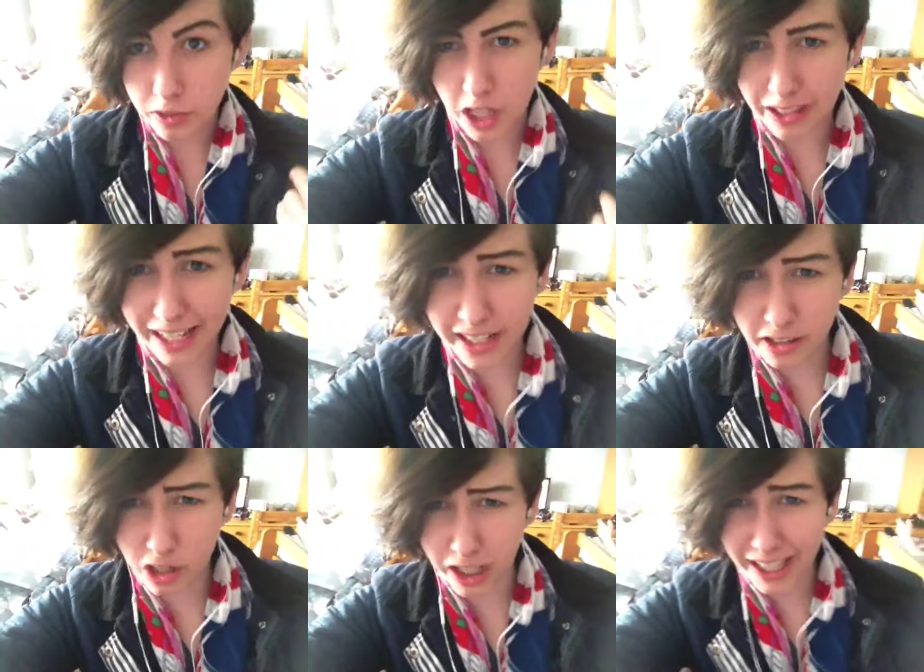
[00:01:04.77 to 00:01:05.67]
Okay, so I'll
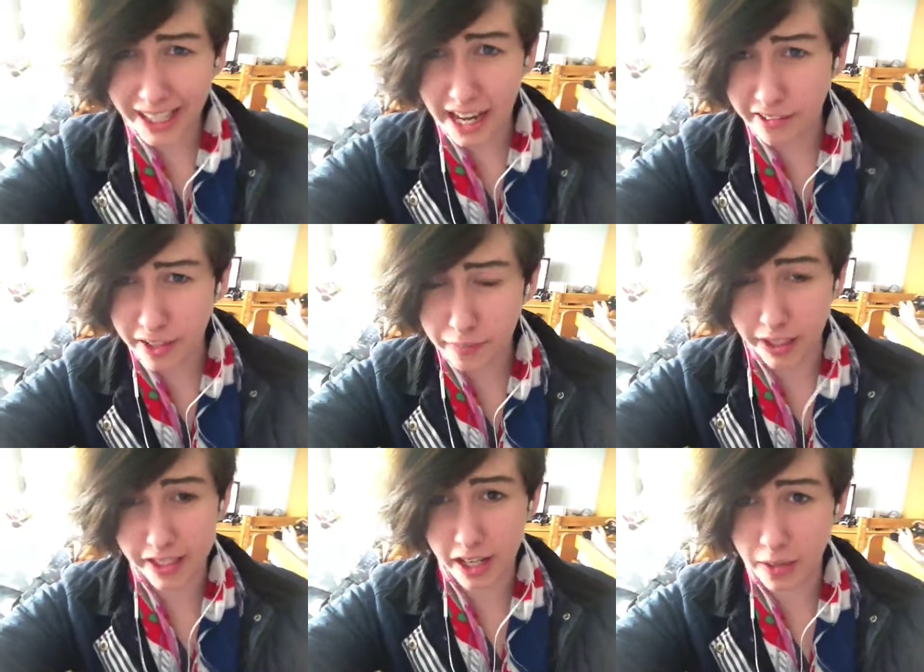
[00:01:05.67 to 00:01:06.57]
call it an outfit, but
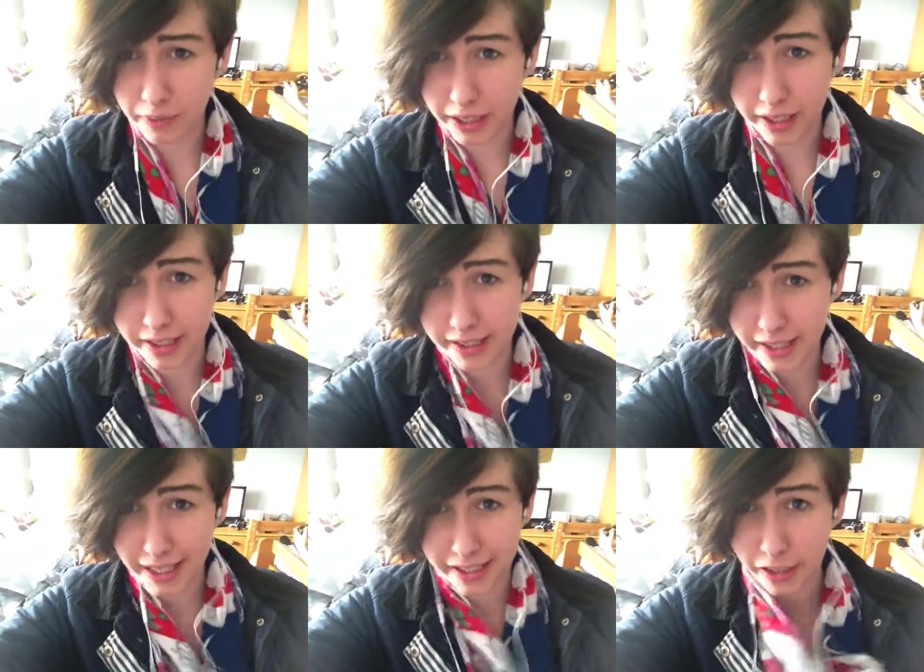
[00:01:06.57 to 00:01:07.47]
it's not because
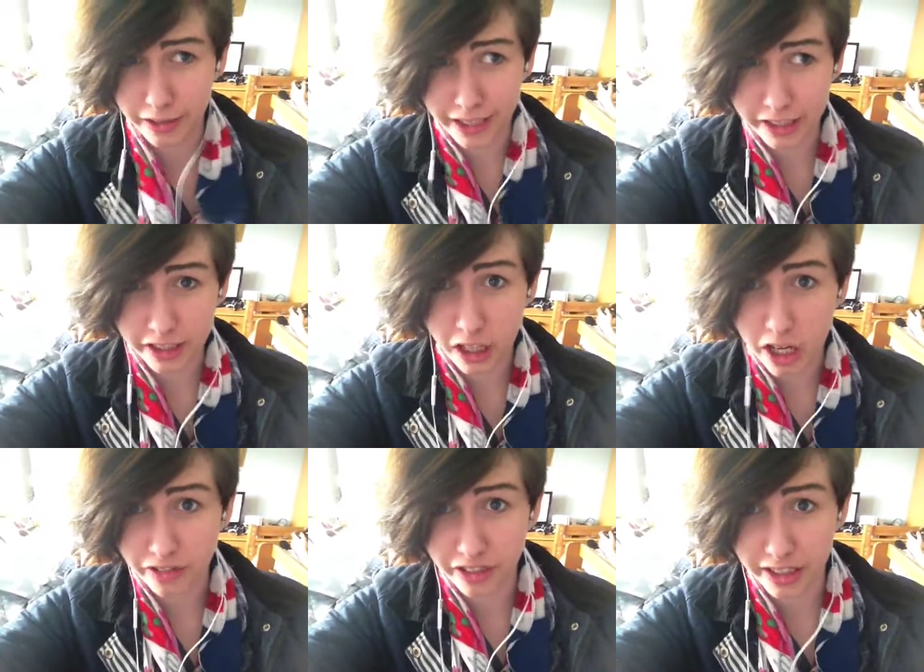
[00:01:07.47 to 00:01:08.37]
it's only a
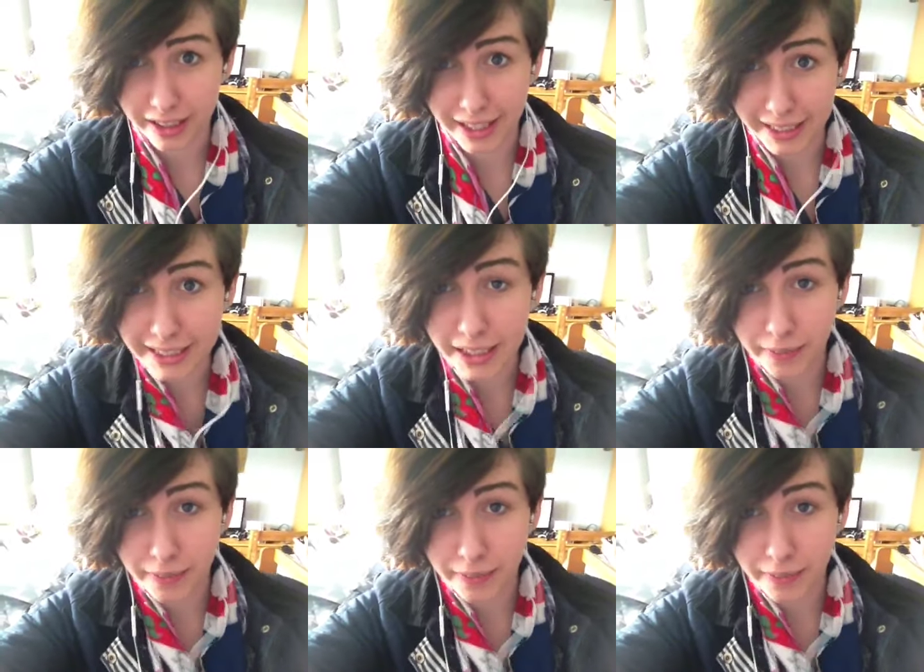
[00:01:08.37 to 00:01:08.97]
scarf and leggings.